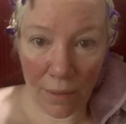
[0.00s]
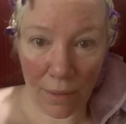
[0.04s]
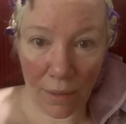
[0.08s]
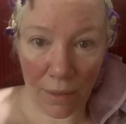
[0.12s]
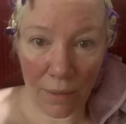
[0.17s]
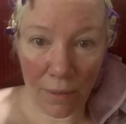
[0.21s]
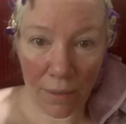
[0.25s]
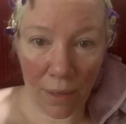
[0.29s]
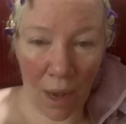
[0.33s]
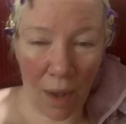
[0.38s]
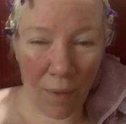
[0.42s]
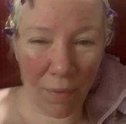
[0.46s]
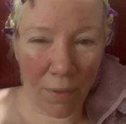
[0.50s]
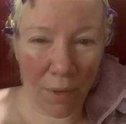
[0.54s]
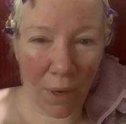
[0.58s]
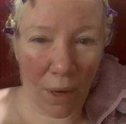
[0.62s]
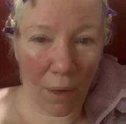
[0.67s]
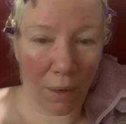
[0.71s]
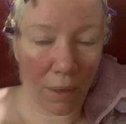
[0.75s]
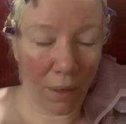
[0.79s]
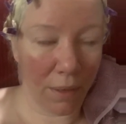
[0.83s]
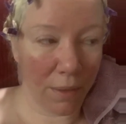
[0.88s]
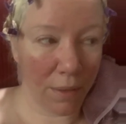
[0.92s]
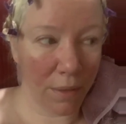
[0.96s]
soft
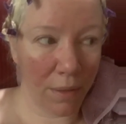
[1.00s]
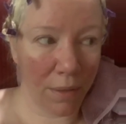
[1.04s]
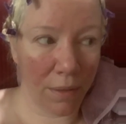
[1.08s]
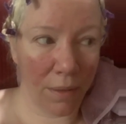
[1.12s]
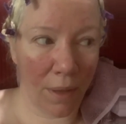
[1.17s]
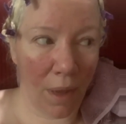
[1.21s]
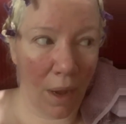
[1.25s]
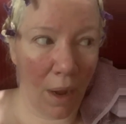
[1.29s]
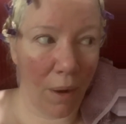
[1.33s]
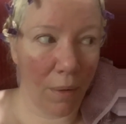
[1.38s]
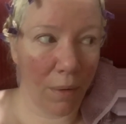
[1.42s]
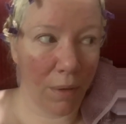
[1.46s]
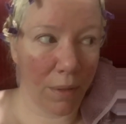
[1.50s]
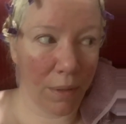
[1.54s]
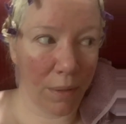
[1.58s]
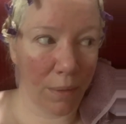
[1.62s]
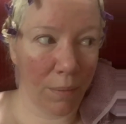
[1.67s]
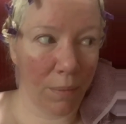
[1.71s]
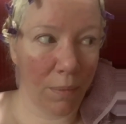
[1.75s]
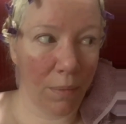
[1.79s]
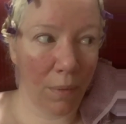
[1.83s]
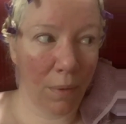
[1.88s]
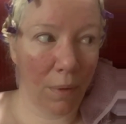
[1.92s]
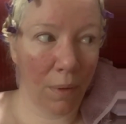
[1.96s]
targets, is
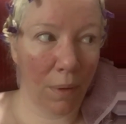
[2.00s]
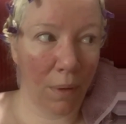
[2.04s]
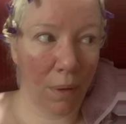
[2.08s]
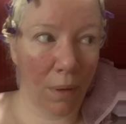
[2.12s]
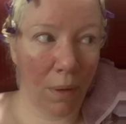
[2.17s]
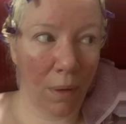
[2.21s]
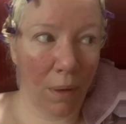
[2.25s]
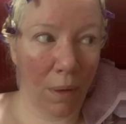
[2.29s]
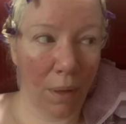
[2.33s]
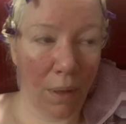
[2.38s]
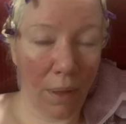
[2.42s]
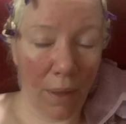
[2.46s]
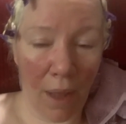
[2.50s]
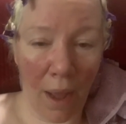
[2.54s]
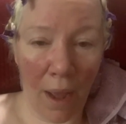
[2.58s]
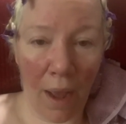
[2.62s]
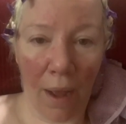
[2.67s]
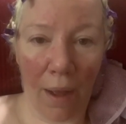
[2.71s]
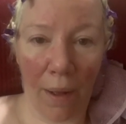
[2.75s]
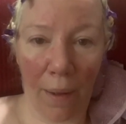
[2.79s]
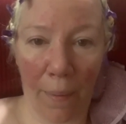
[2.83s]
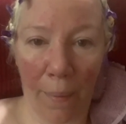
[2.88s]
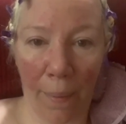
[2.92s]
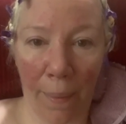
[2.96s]
terrorism.
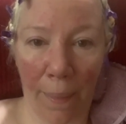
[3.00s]
Yeah.